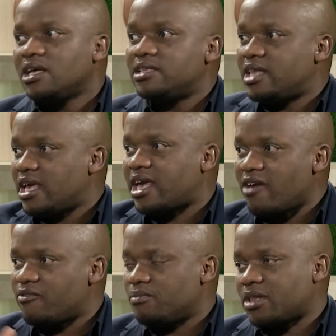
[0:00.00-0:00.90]
They
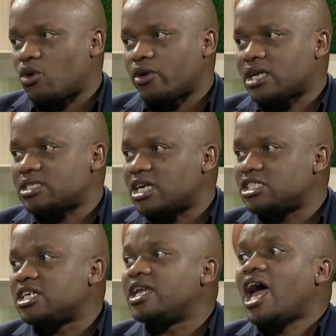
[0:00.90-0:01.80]
gave him the correct
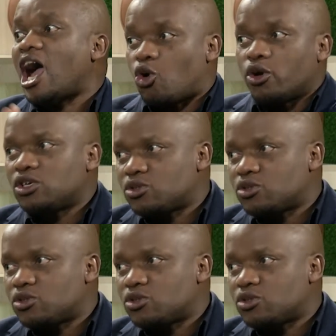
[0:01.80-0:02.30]
sanction according